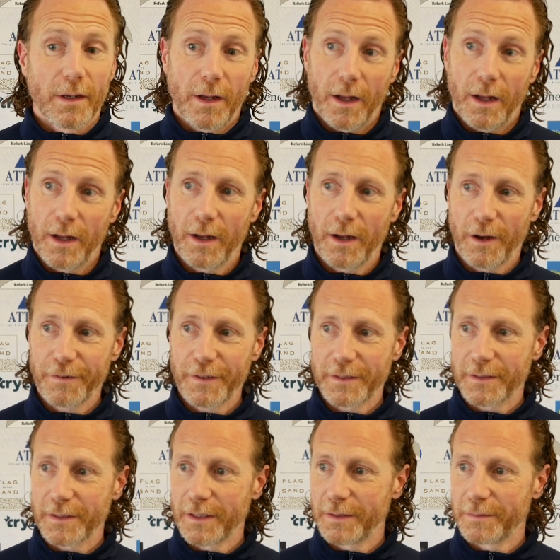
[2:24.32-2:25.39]
Uh, I
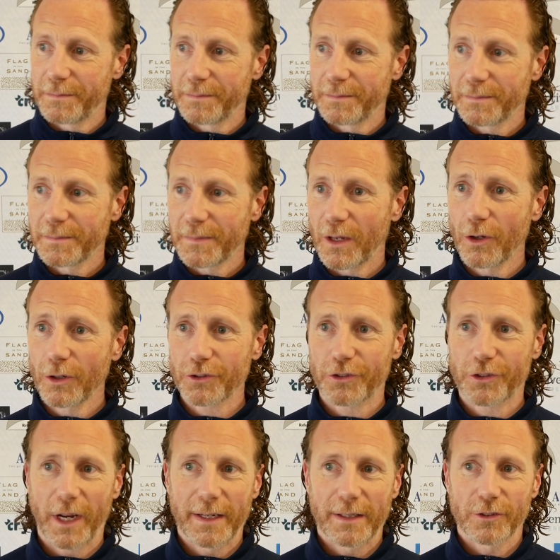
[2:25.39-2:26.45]
think um, a lot's
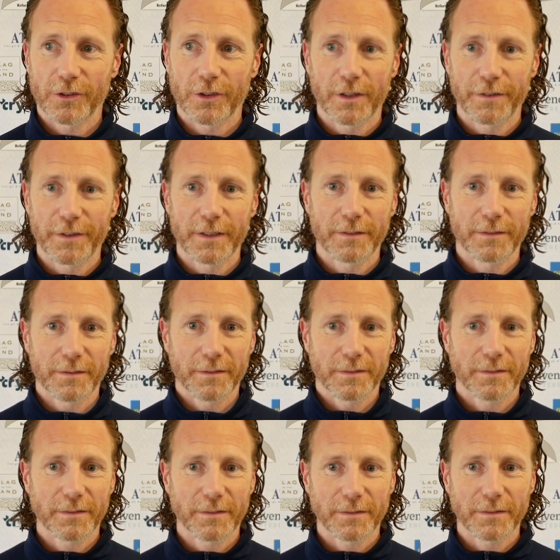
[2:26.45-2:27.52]
changed, and I think
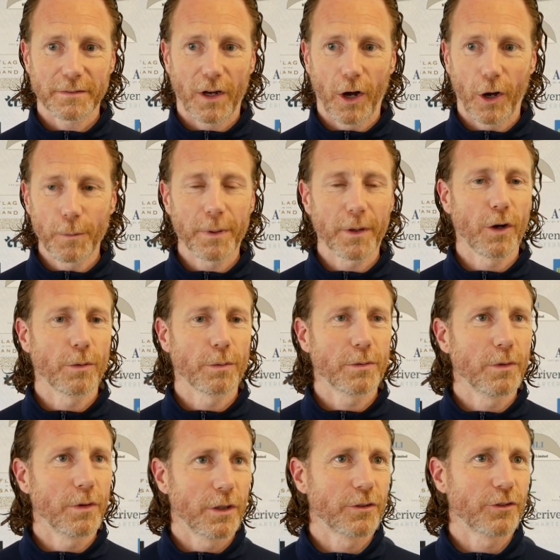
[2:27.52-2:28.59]
I hope a lot
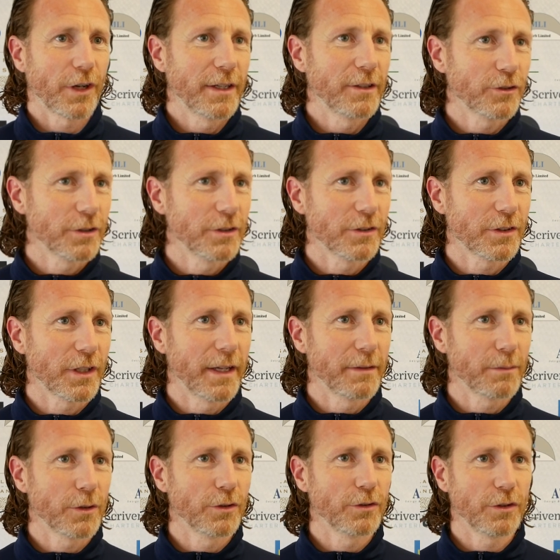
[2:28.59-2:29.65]
have changed since
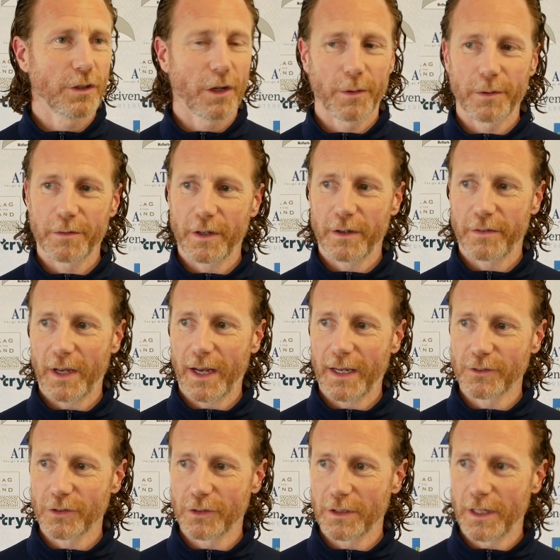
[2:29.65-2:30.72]
then. Because you know, if, if, it
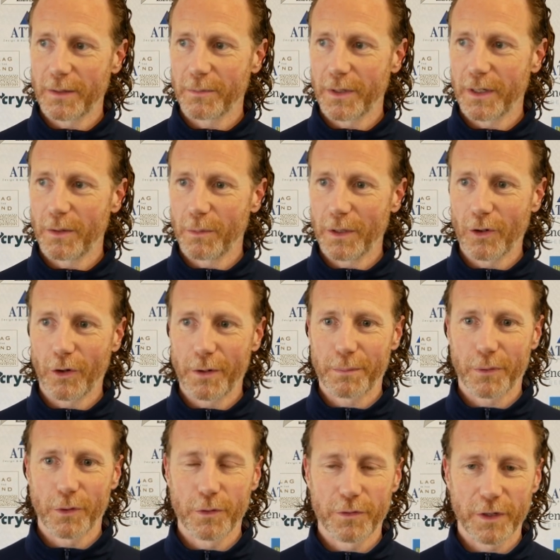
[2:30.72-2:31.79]
hasn't, then we're we're not
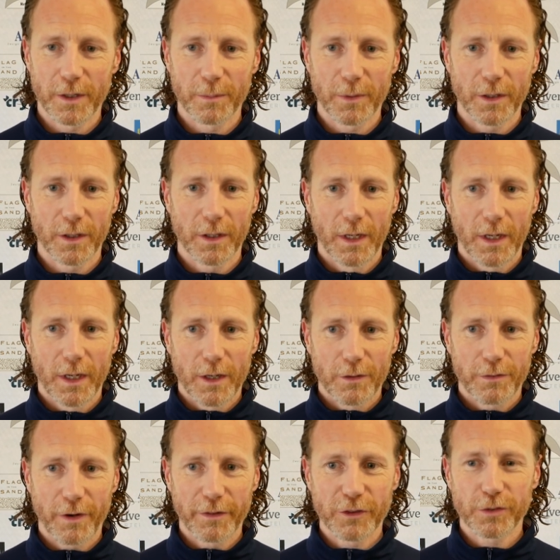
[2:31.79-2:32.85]
improving, and we're
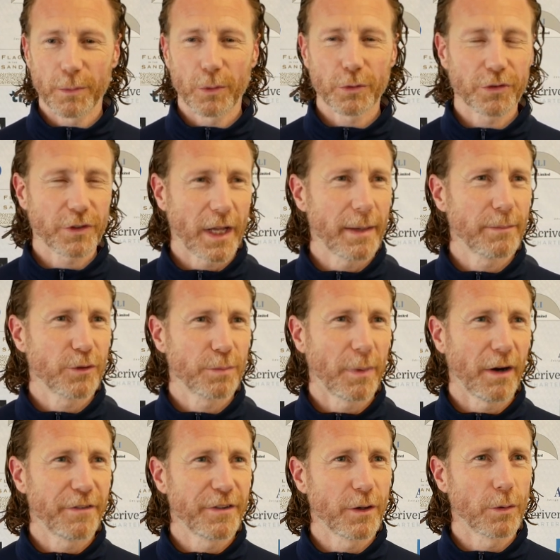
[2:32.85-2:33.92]
very small steps.
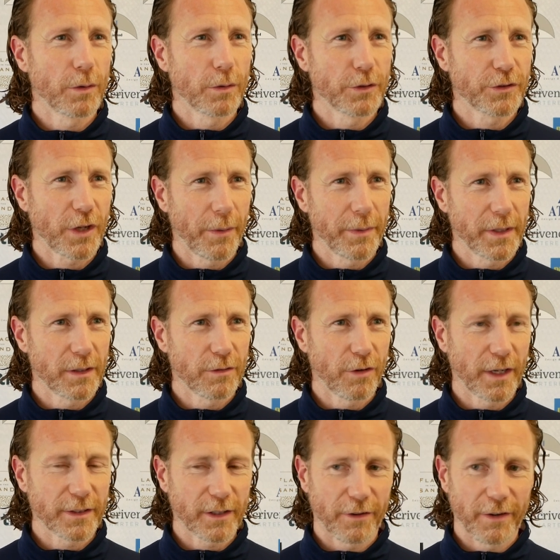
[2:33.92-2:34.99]
But I feel we're always going in the
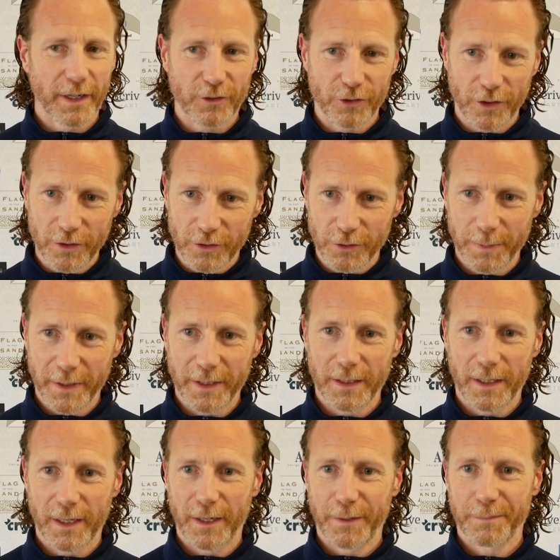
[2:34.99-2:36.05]
right direction. There's been
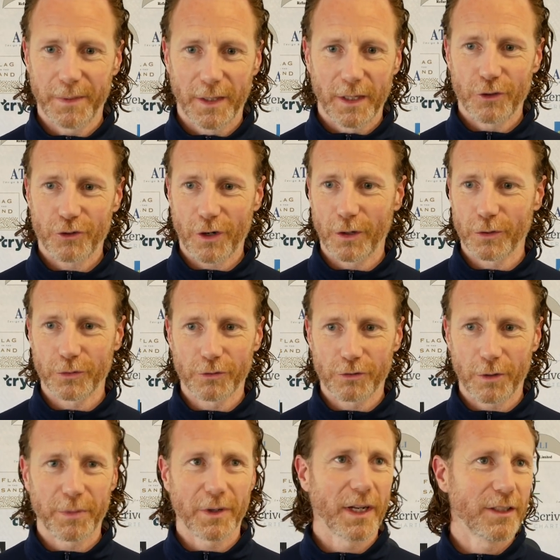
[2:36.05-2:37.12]
uh, trials and
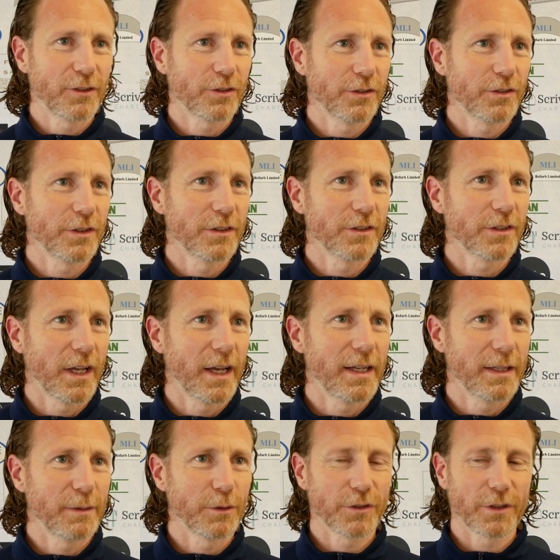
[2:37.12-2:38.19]
tribulations since
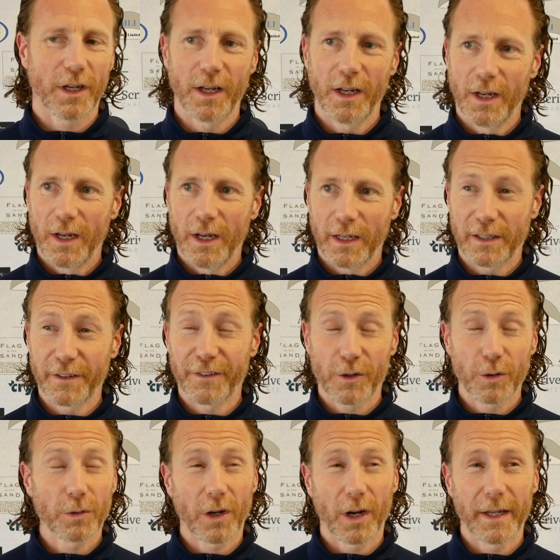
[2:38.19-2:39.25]
then. It was a, a
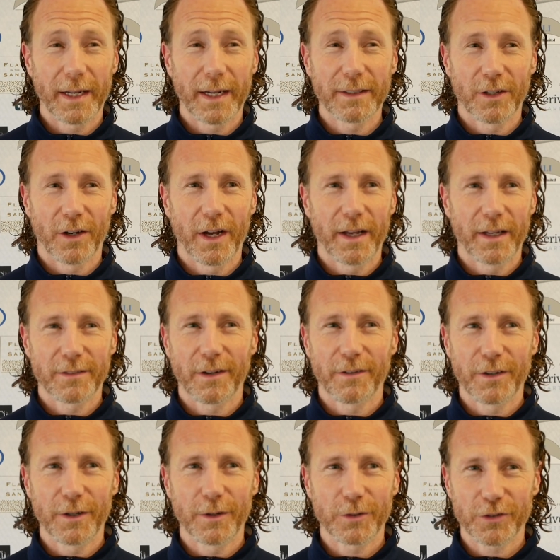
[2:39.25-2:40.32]
difficult night that night, a, a,
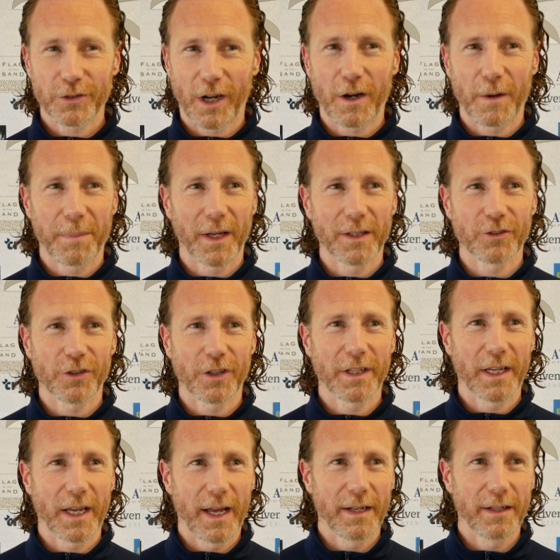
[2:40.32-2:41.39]
real sucker punch at
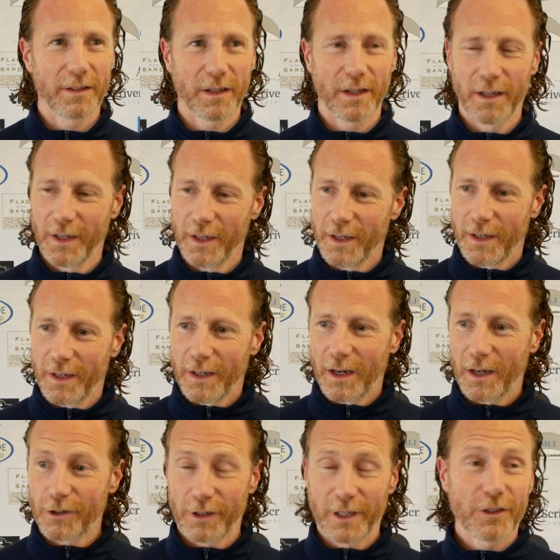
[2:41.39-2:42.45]
the end.
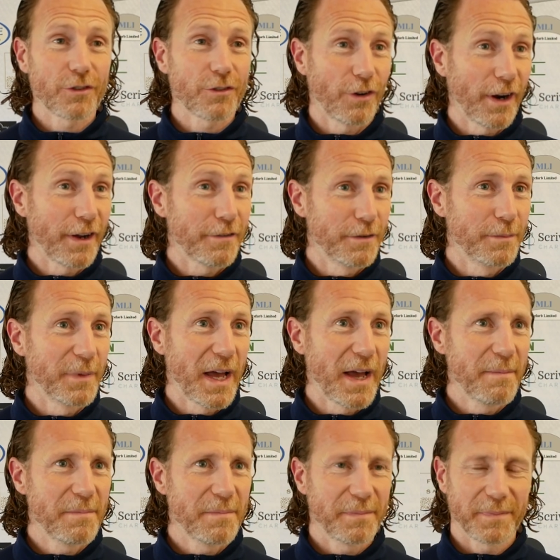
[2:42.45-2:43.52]
a great strike from
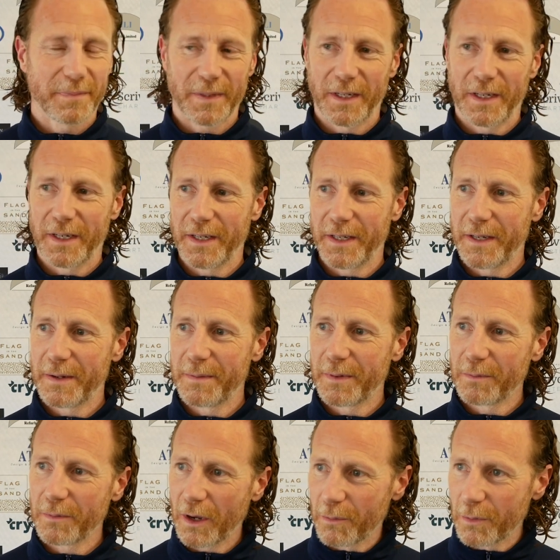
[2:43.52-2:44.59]
them, um,
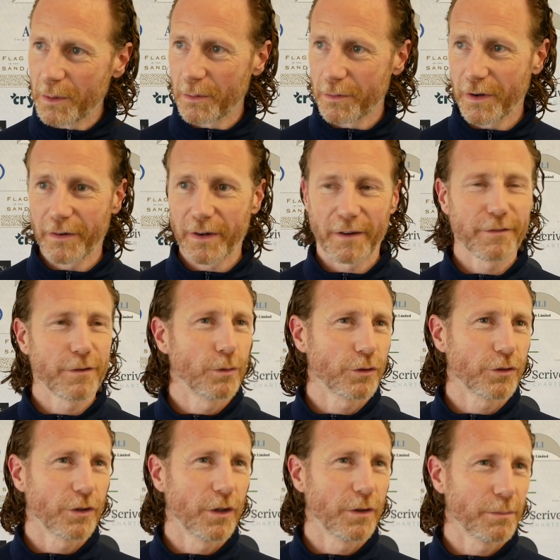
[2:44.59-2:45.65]
and, and, we were very
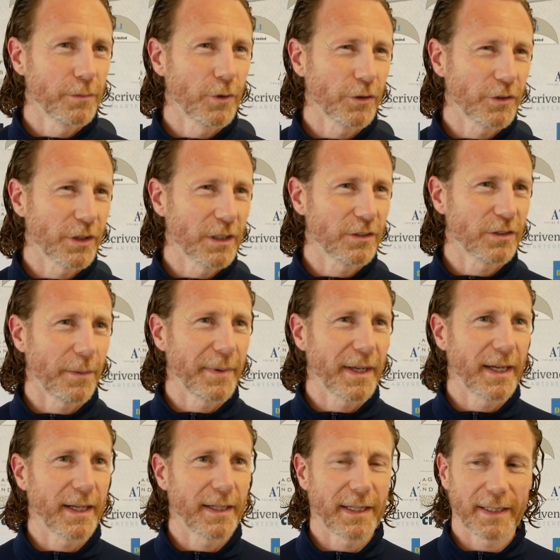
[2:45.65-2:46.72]
unfortunate not to get something
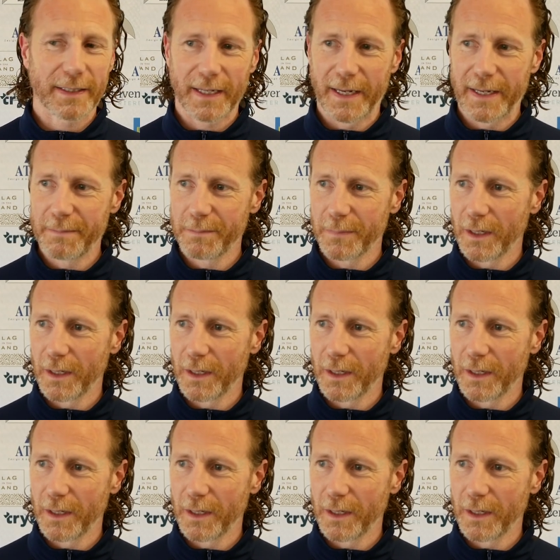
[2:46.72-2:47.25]
out of that game.